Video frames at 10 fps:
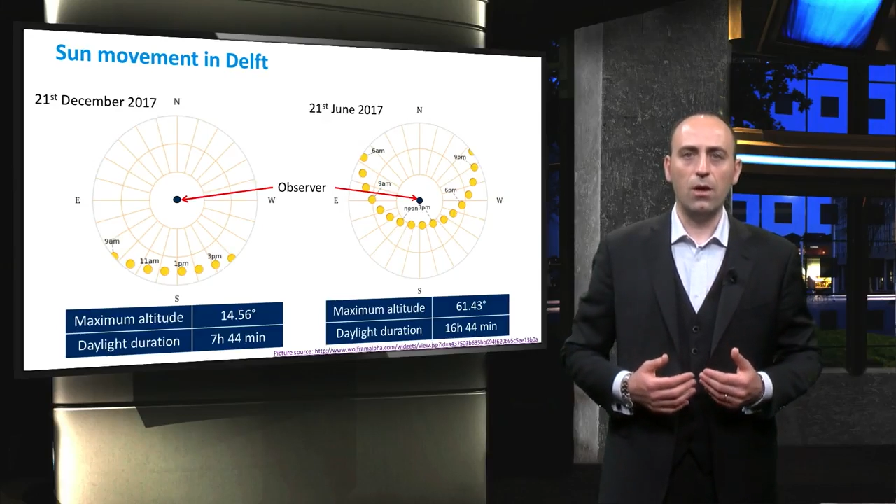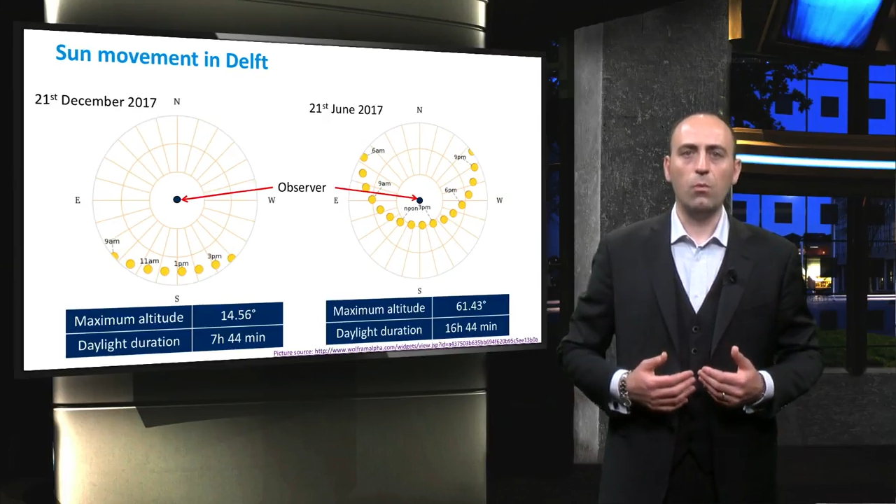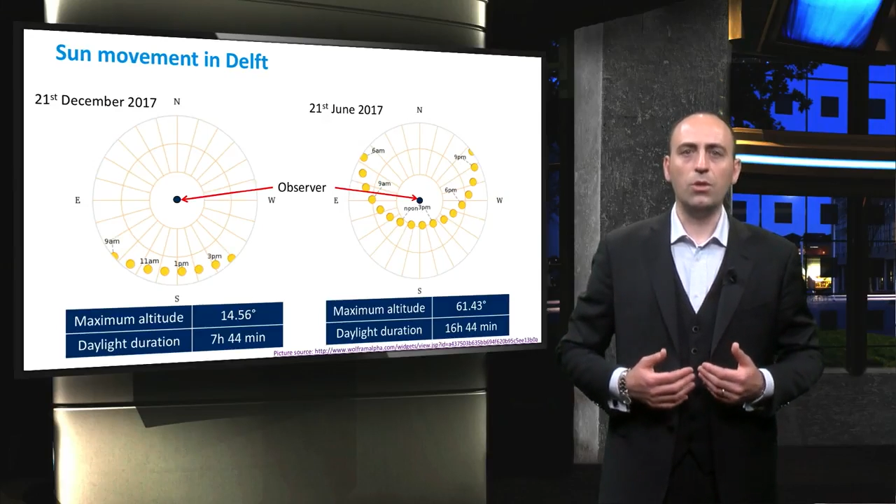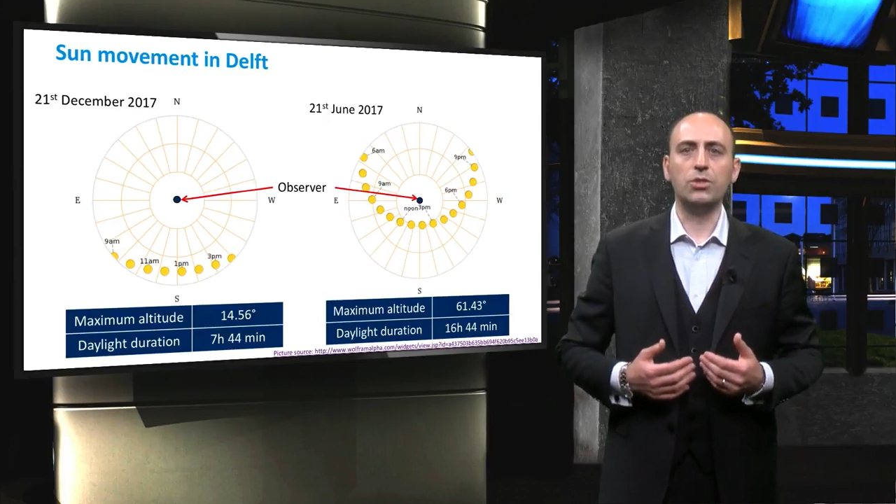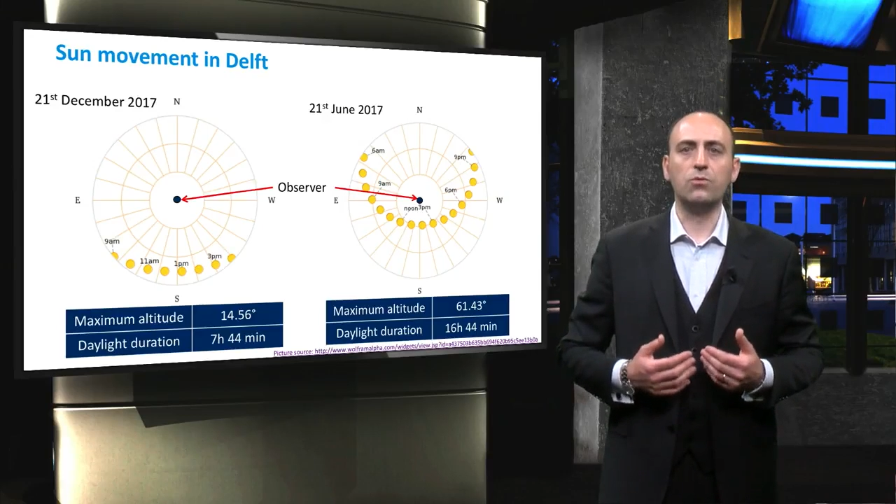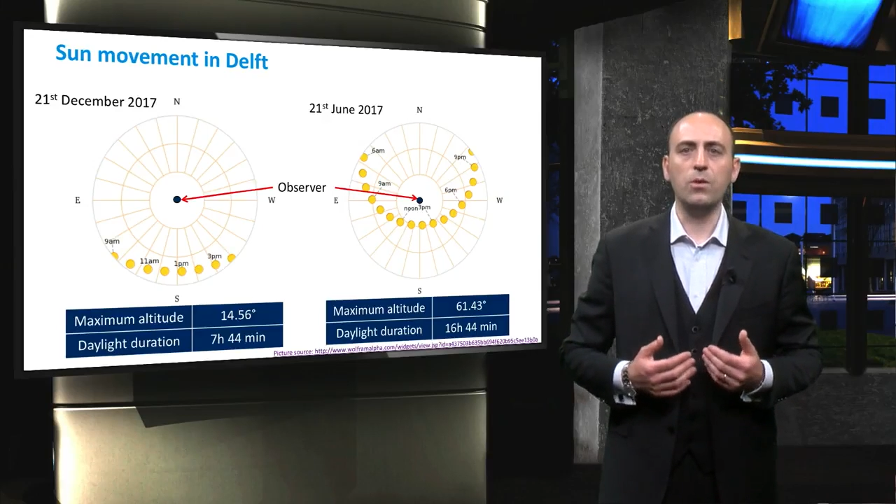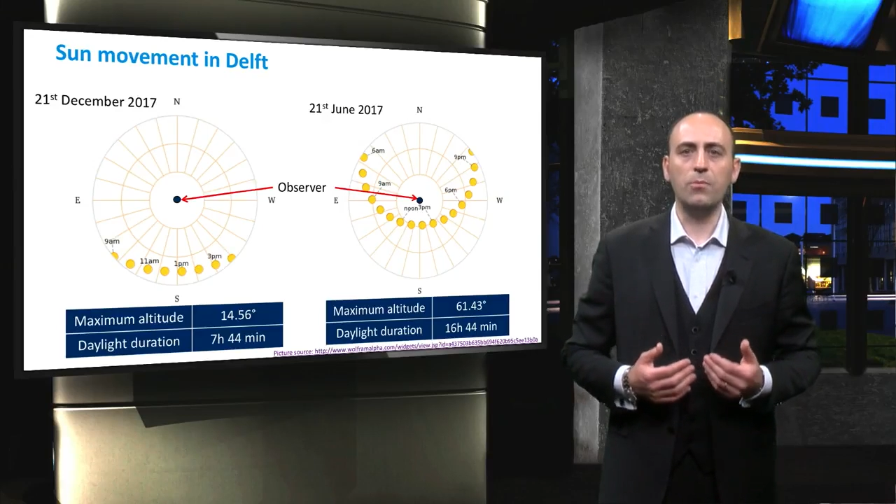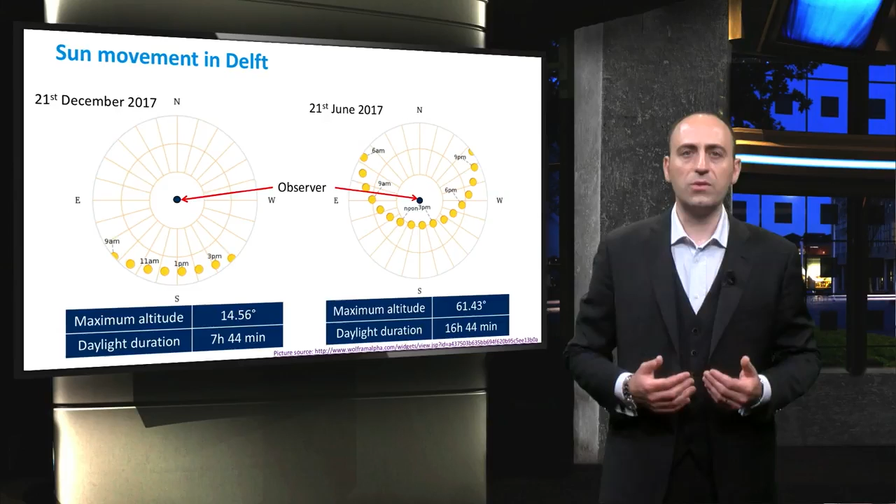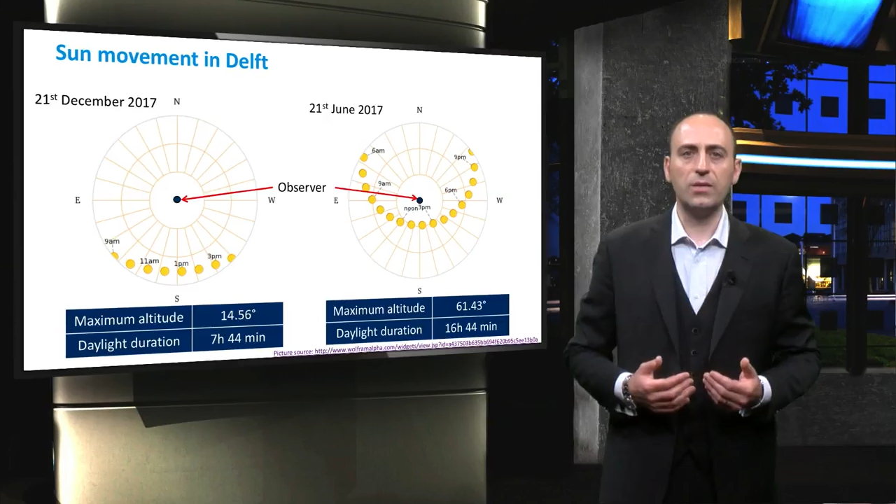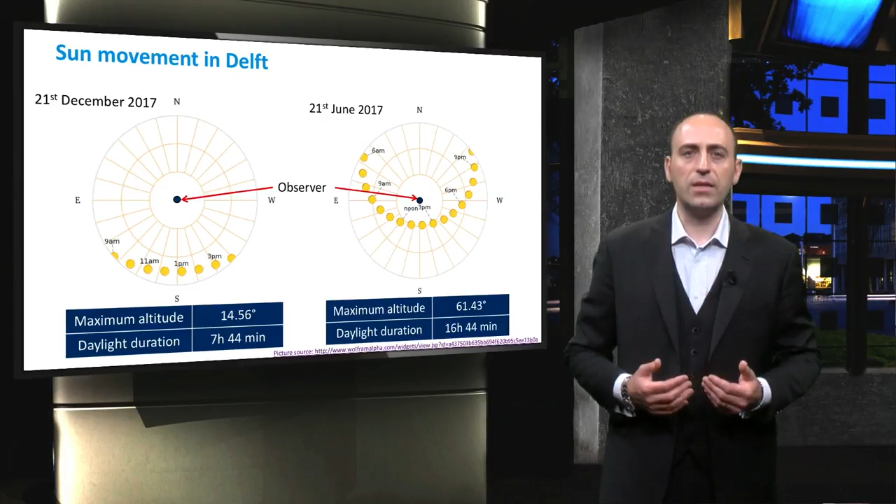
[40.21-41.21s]
which
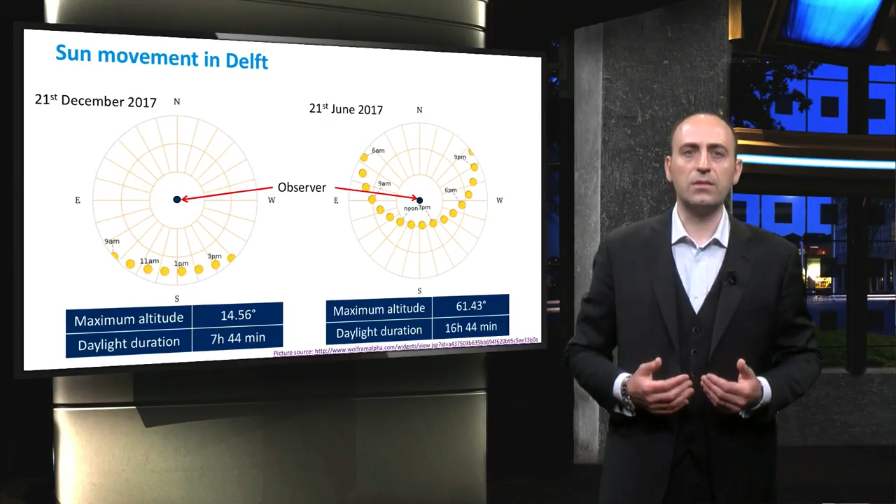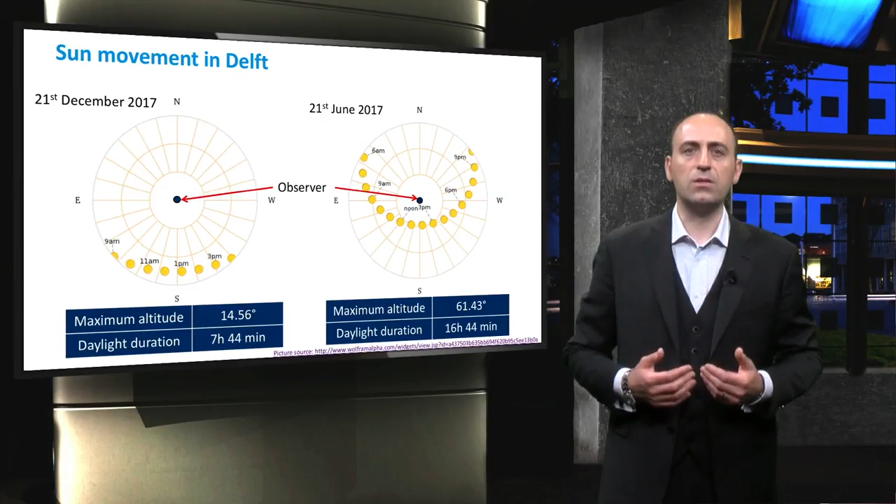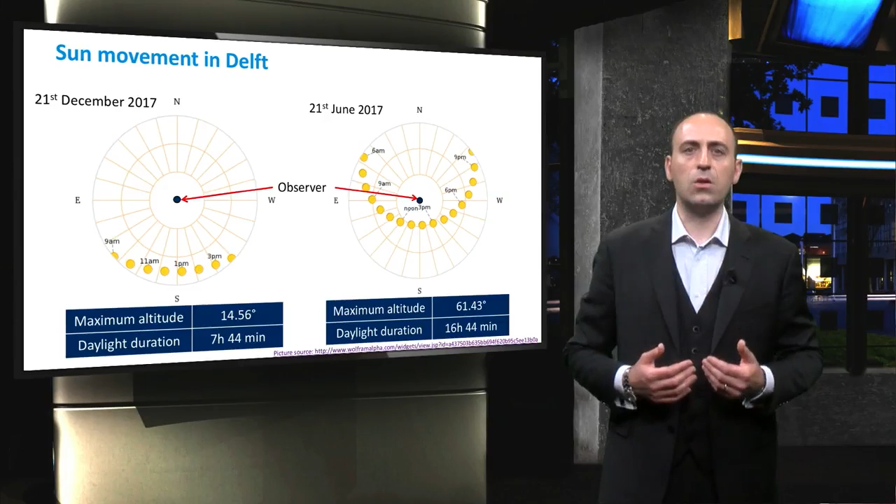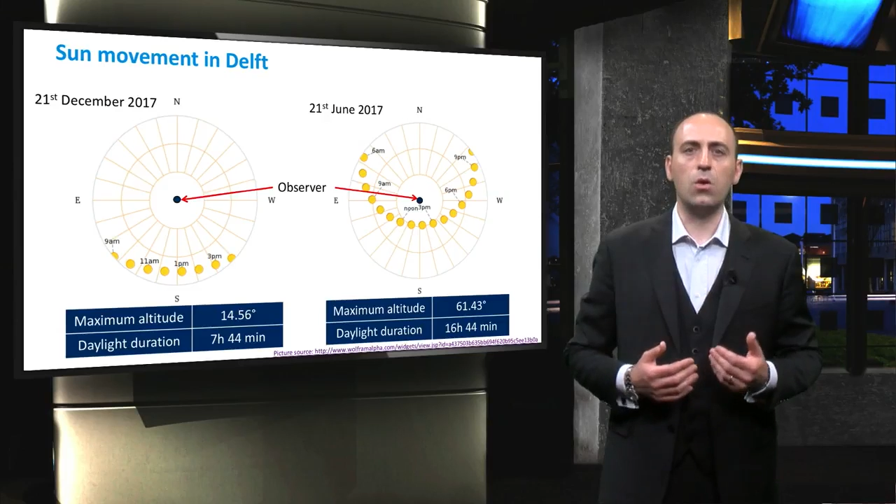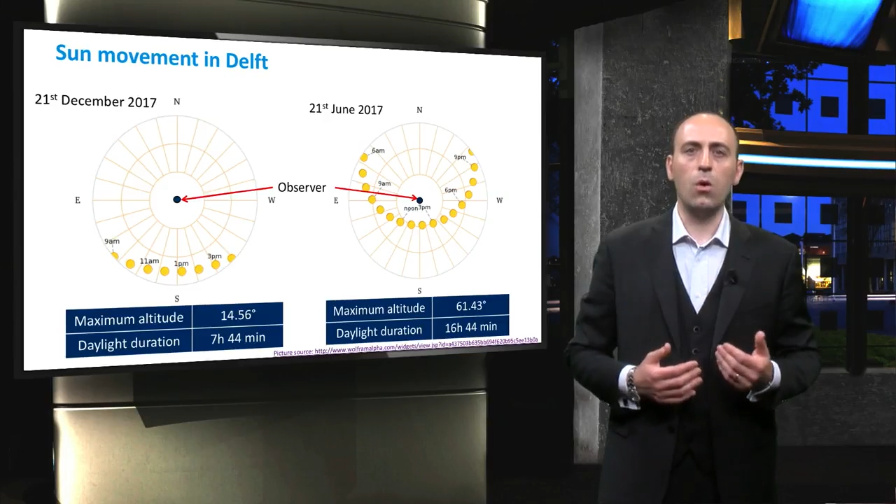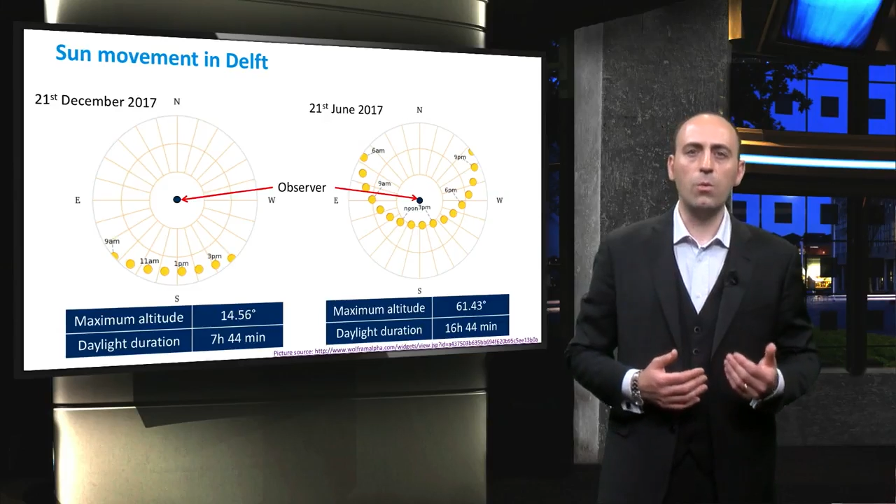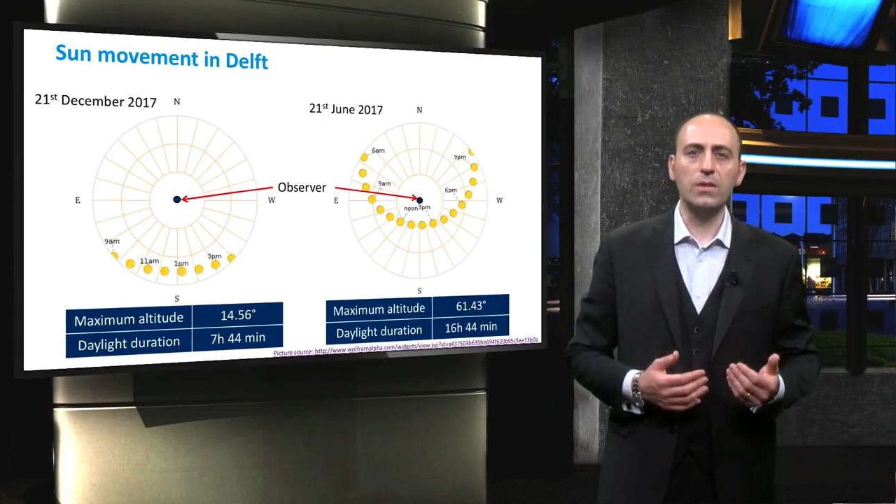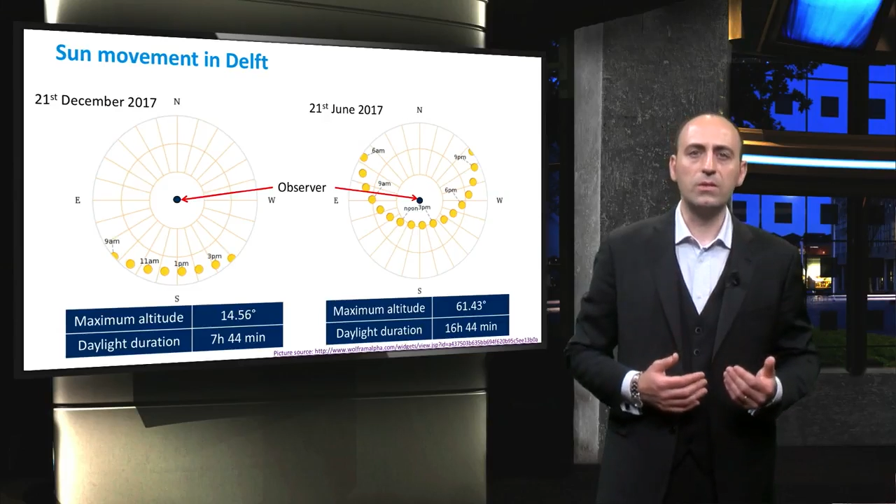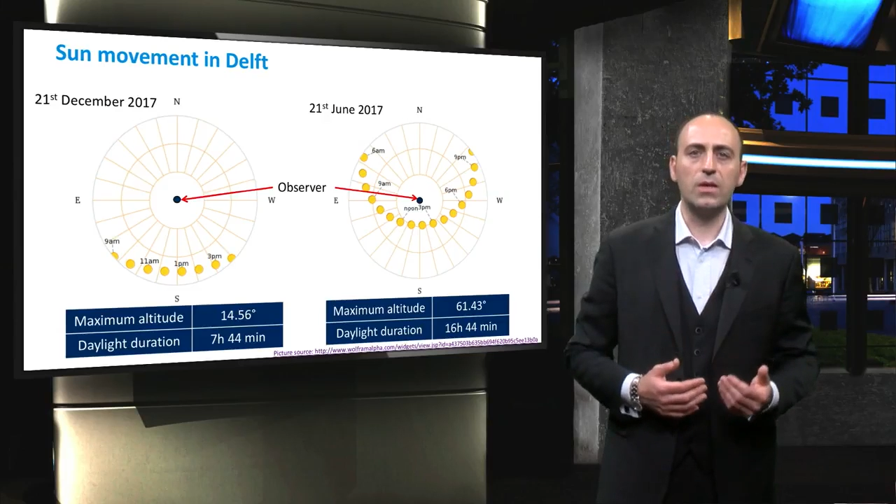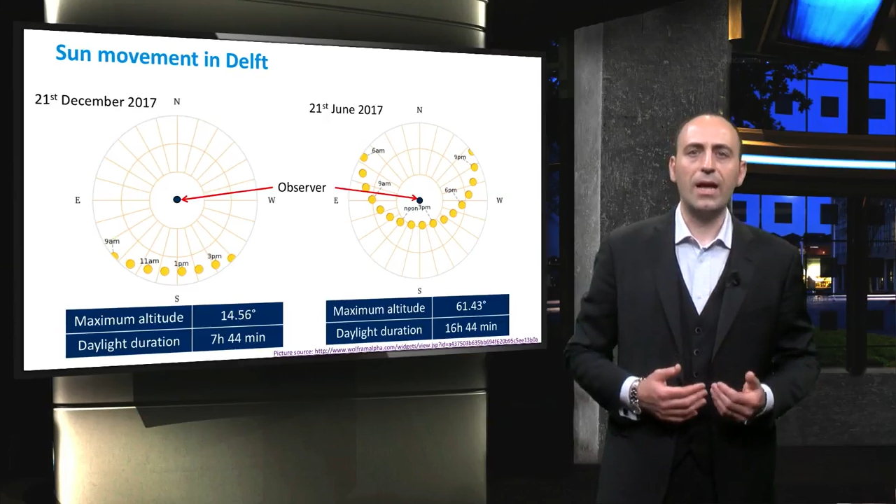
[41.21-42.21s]
represents the
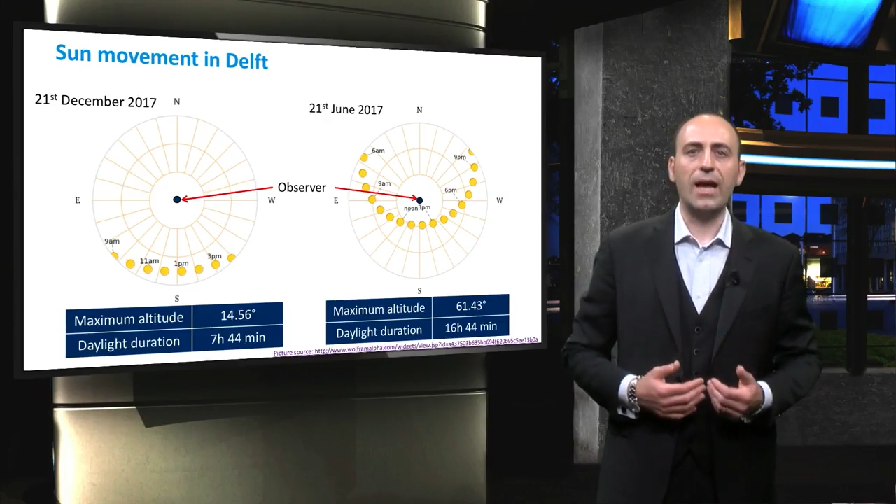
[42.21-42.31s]
lowest